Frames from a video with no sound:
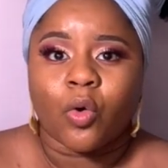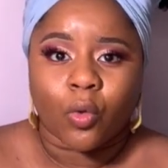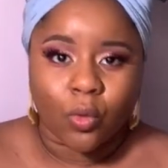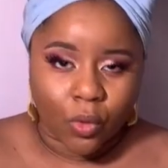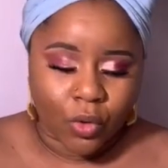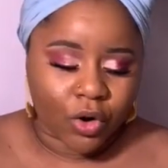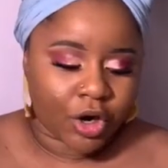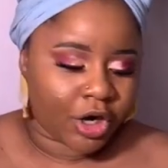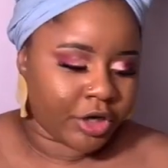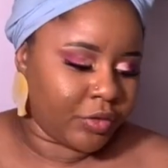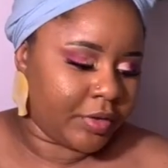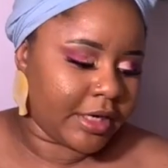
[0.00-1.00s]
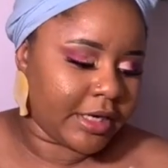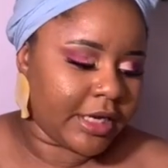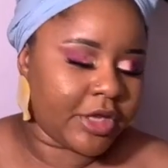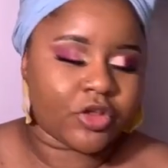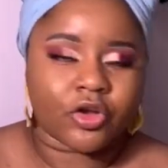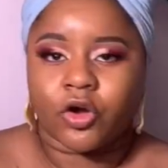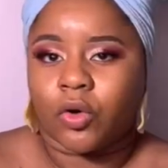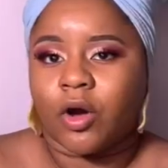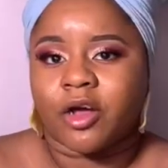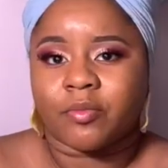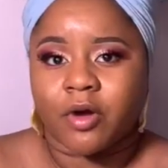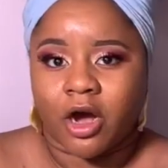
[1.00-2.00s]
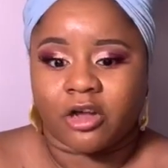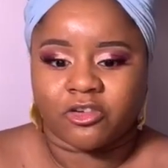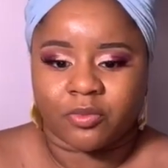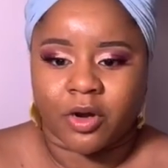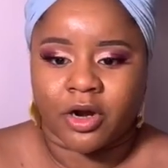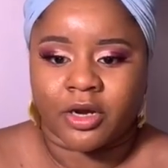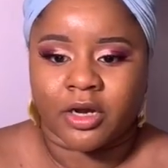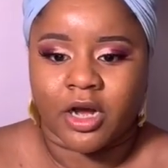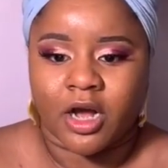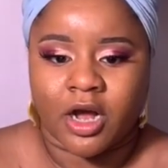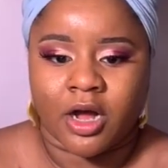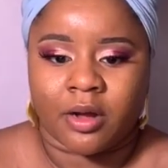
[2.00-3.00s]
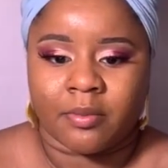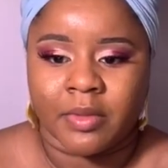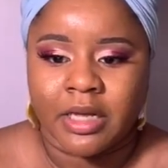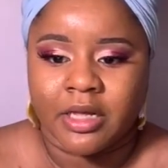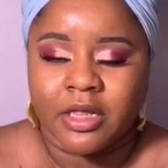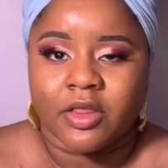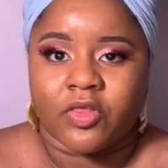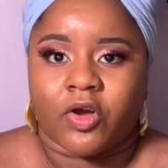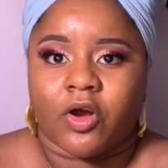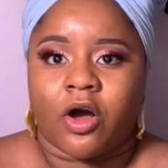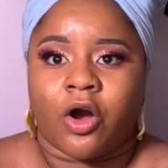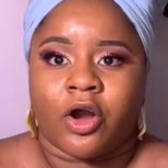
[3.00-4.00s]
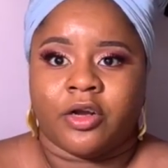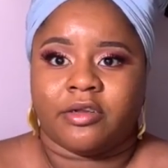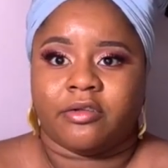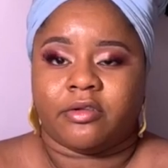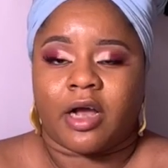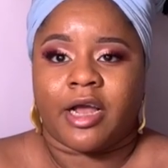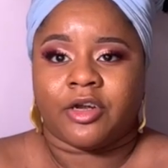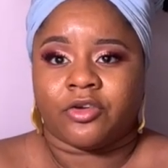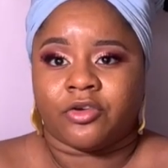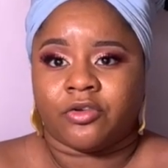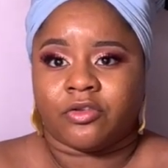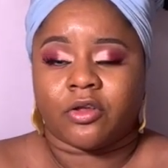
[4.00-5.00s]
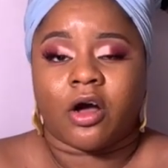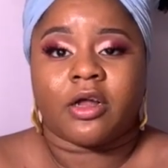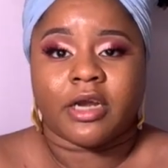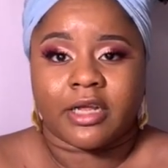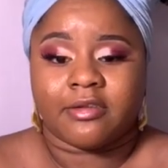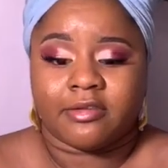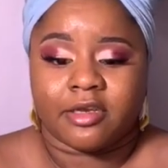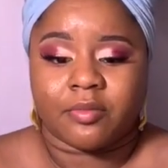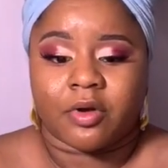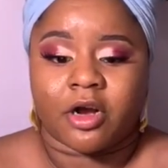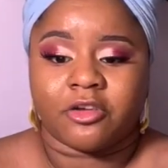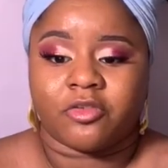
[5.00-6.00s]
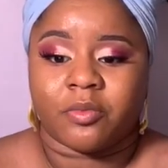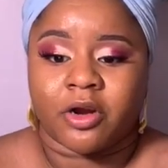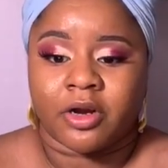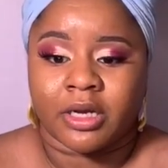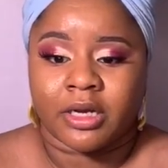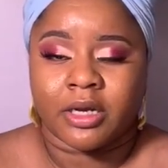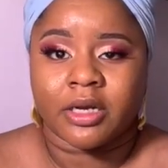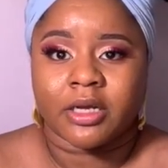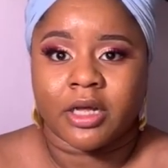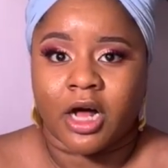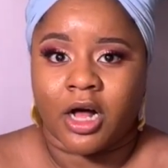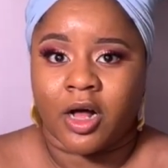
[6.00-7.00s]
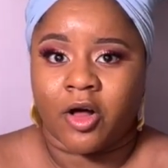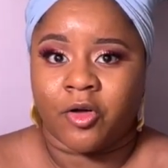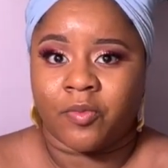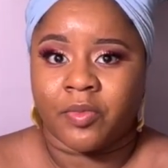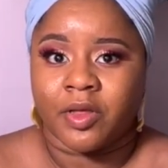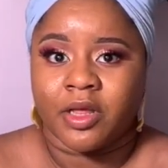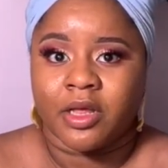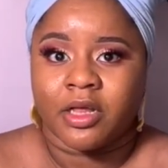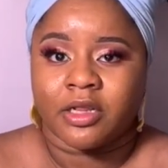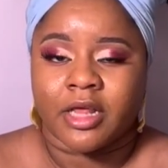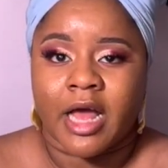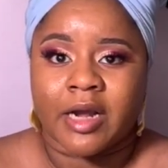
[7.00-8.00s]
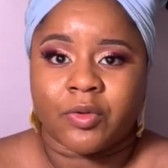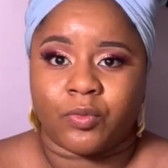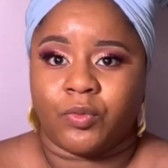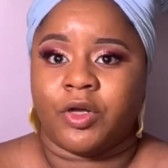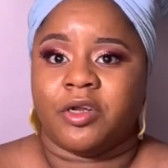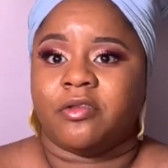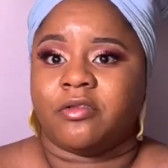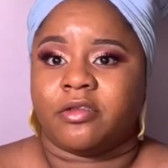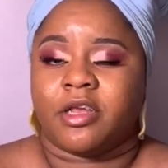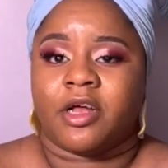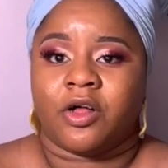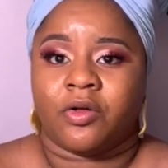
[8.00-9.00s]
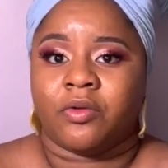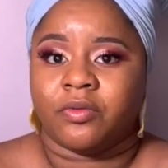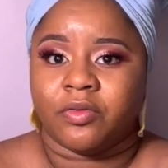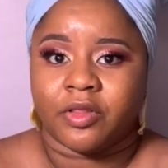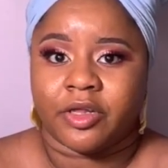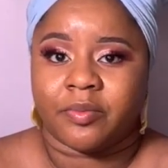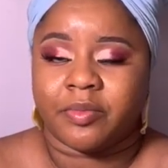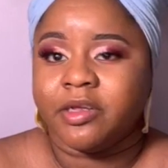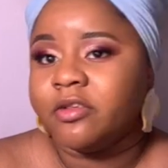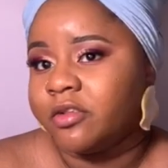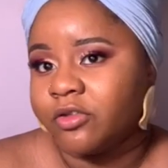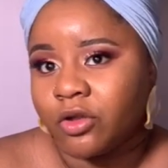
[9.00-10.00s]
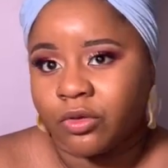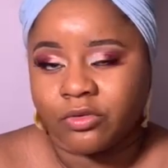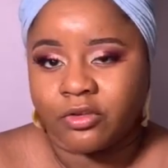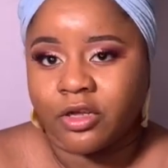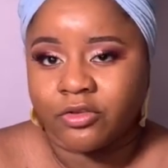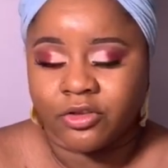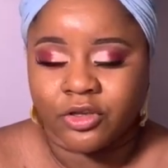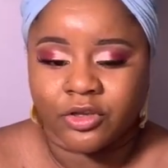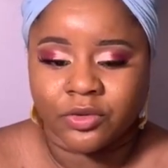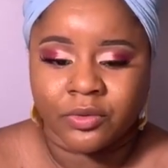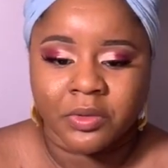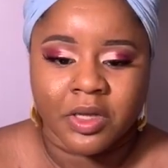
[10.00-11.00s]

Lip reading: or you can either go on Poshmark. There are designers on Etsy and Poshmark that would sell their pieces wholesale to you.